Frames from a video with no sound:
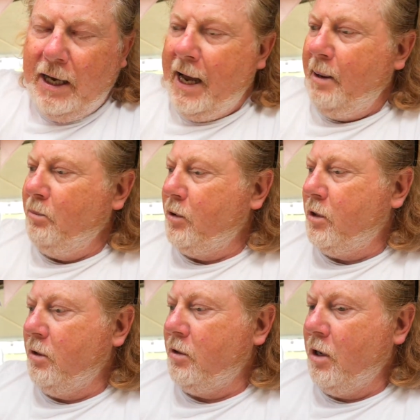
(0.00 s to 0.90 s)

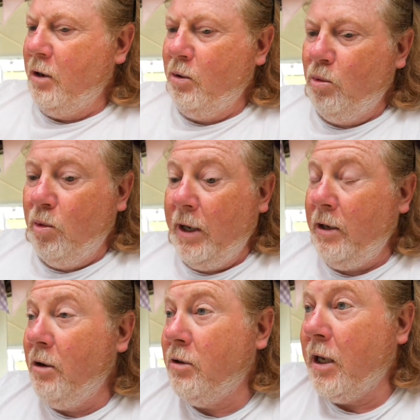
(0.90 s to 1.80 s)
amps. So we're
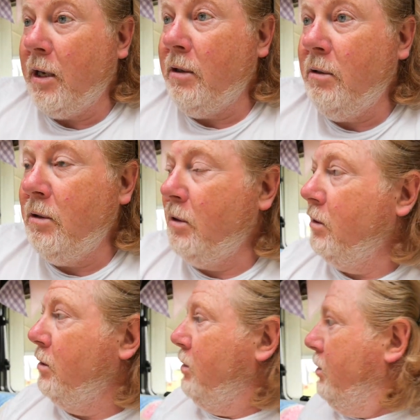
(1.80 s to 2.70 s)
using
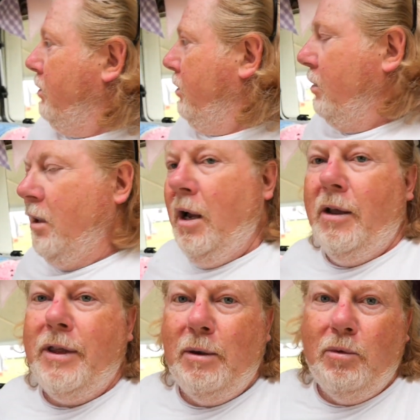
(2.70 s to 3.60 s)
I
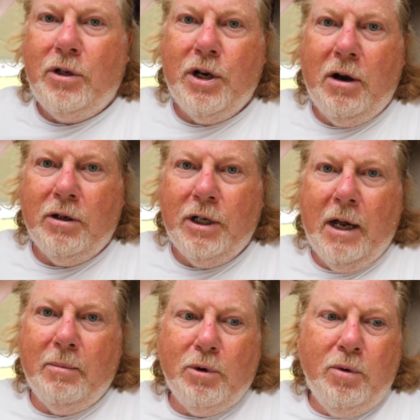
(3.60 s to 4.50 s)
think we're charging
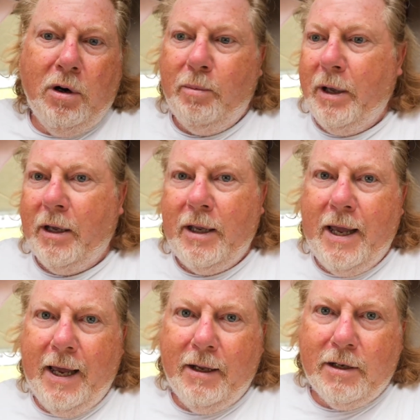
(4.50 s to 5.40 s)
up quite a bit of
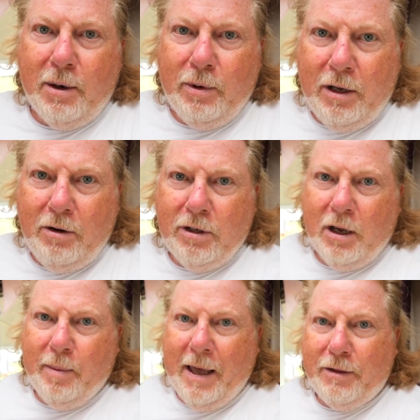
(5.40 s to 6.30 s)
kit, so we're
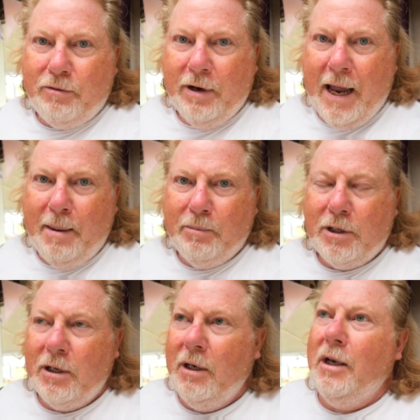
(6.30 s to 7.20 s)
using about 3
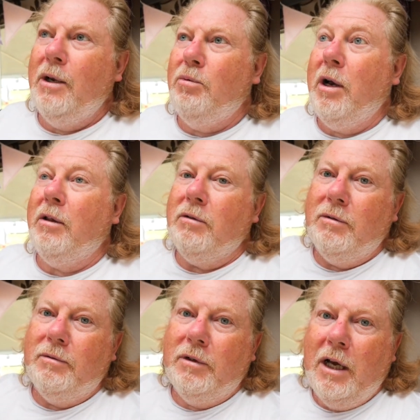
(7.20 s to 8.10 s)
amps. Well,
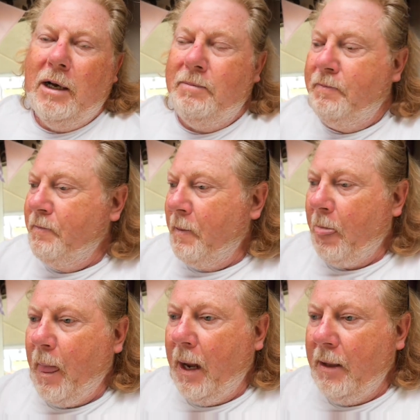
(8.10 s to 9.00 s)
um,
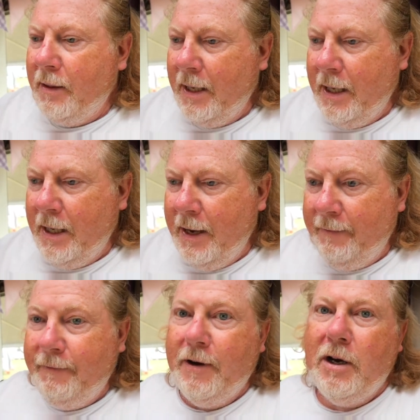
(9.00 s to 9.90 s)
the
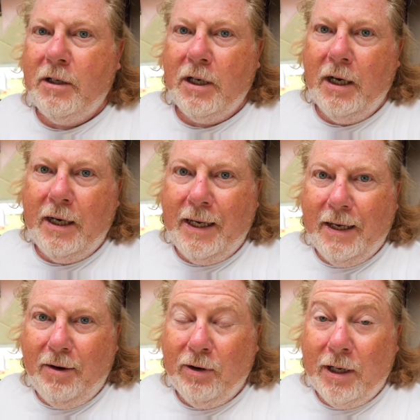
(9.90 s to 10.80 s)
inverter
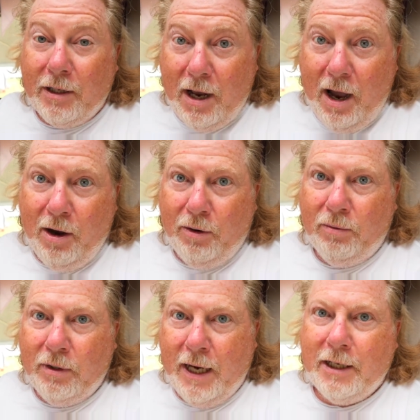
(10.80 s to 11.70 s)
on its
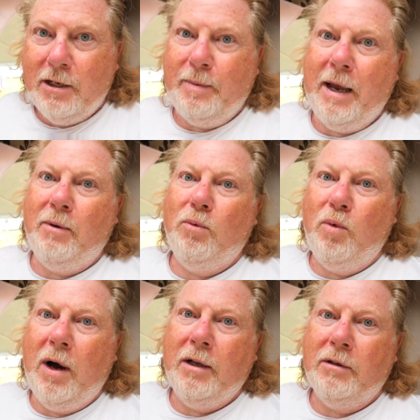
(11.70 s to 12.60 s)
own takes about
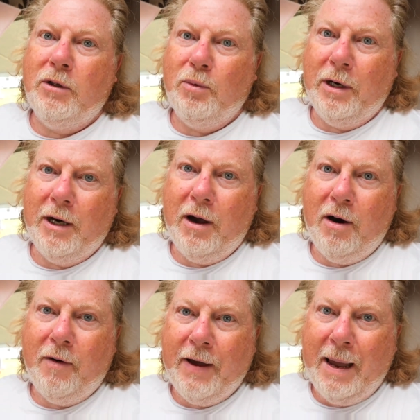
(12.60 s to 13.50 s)
1 to
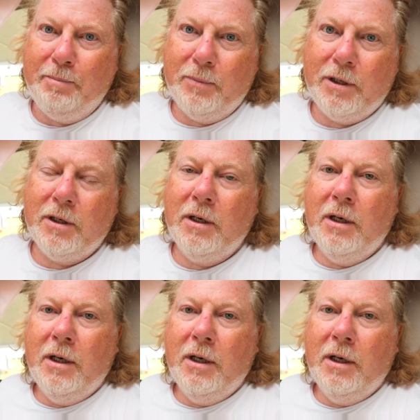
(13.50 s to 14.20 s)
1.5 amps